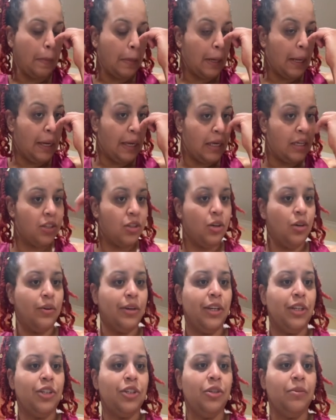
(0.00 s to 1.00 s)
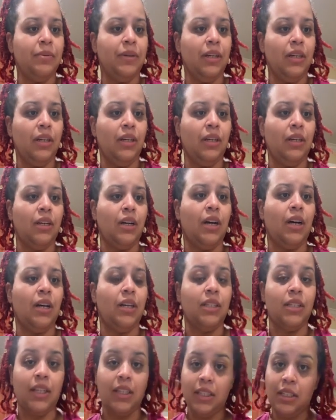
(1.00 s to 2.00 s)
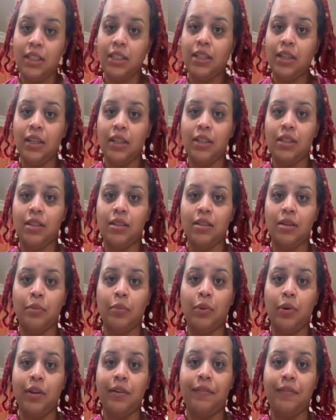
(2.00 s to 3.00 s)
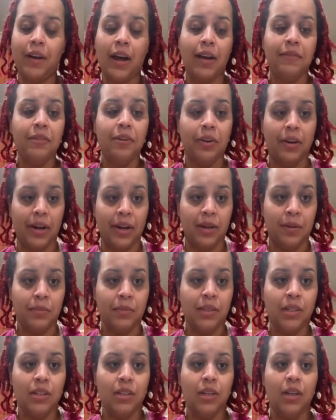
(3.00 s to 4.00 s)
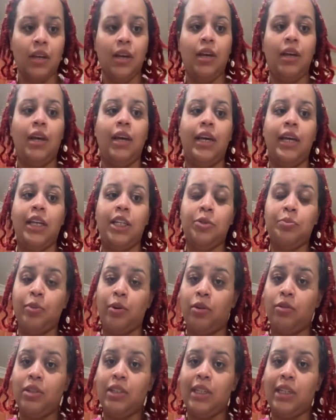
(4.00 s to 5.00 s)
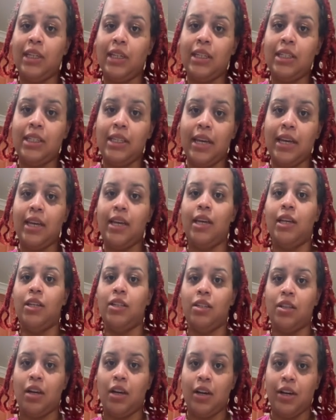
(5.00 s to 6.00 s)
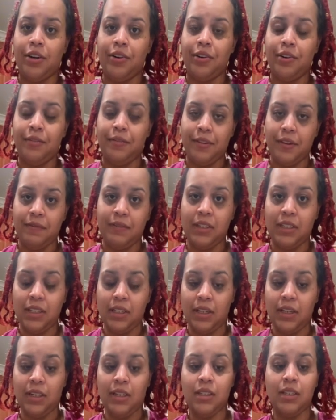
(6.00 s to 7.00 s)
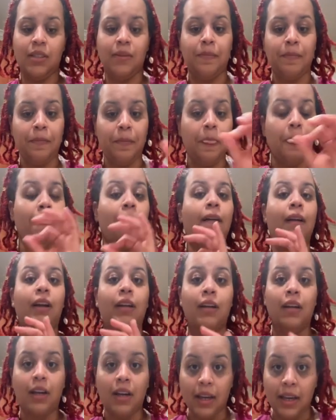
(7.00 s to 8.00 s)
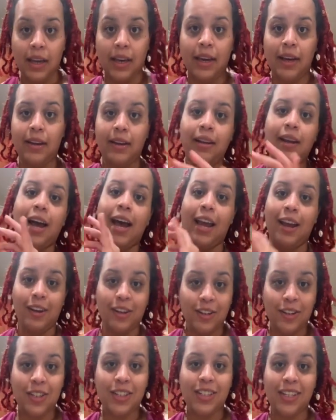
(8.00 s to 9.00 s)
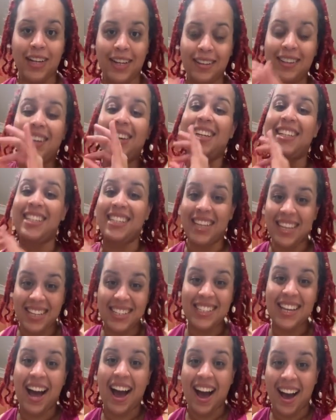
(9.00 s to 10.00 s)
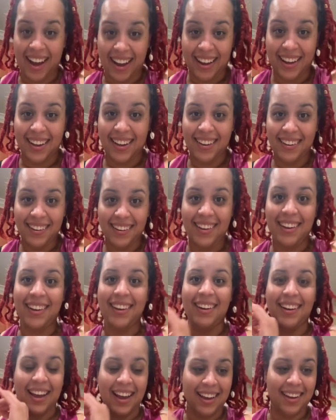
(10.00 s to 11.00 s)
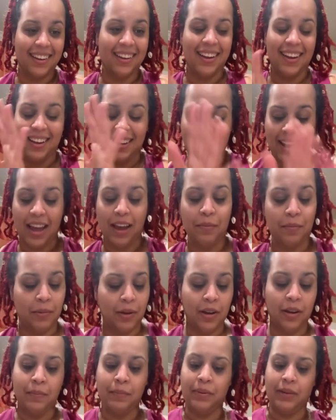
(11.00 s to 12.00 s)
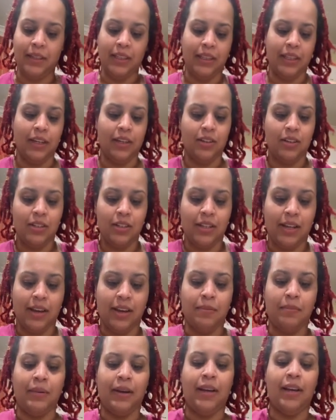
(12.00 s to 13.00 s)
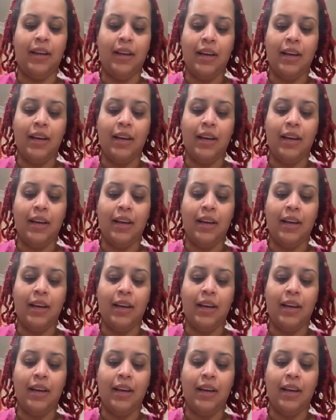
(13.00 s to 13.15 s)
is going to be 66.5 grams. His protein intake is 156. Again, I understand that it's high, and I completely understand, but